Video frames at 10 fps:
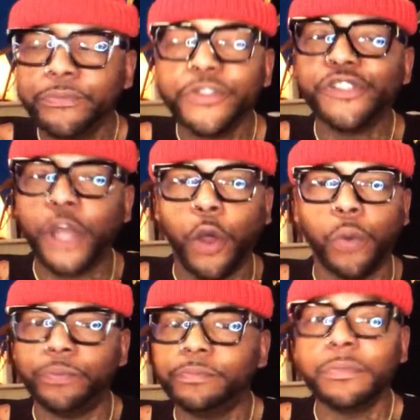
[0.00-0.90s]
So,
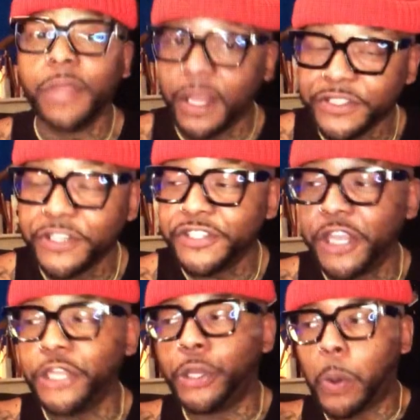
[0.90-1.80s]
let us
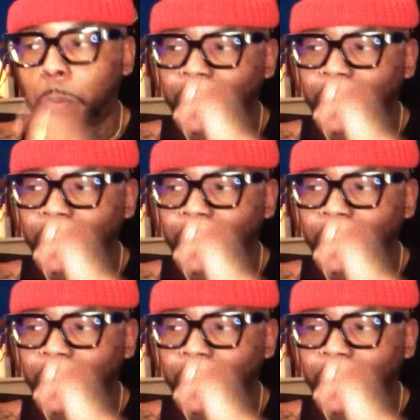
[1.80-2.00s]
continue.